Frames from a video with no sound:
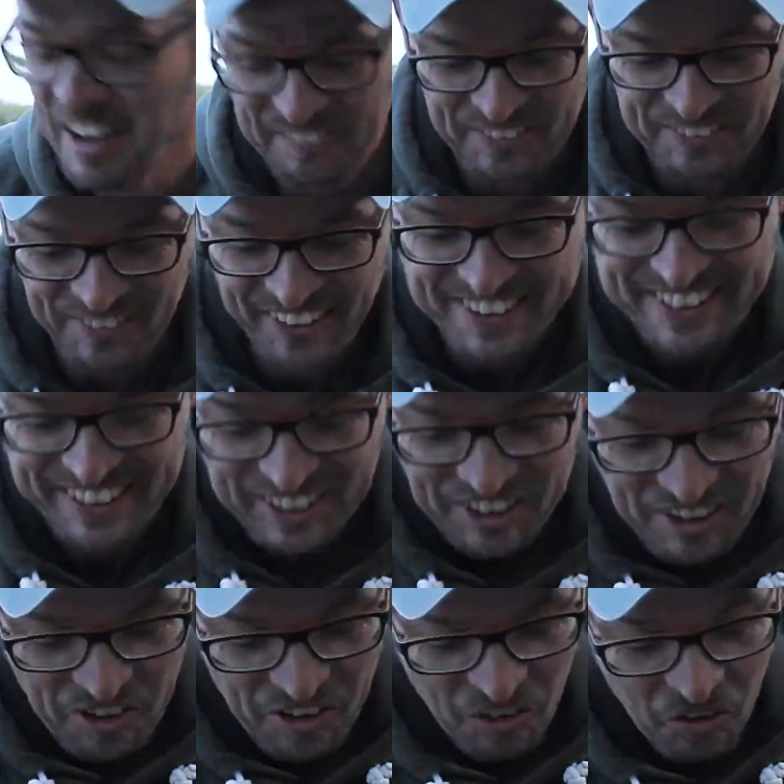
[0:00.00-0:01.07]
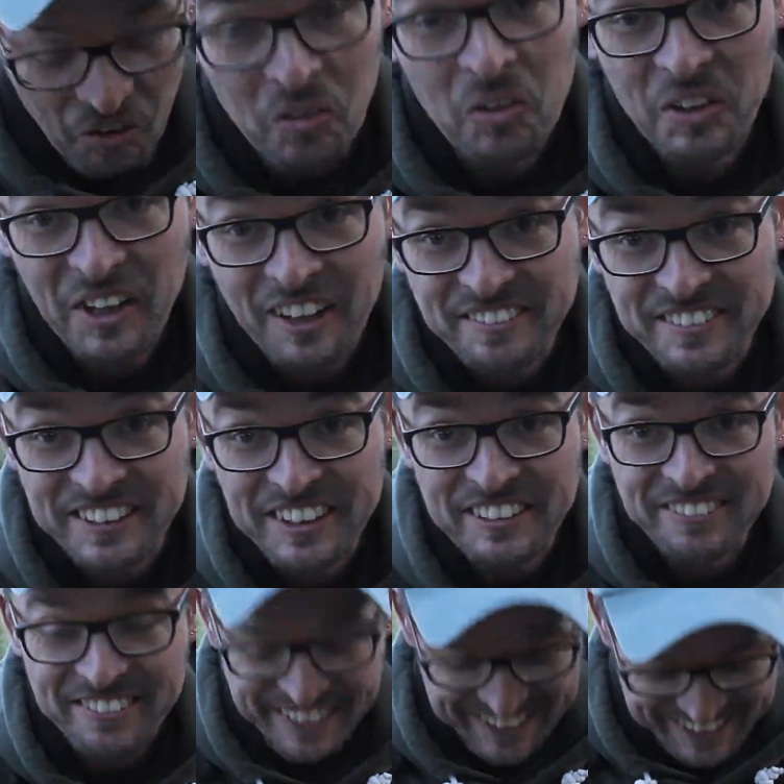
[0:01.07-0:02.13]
Been waiting all afternoon for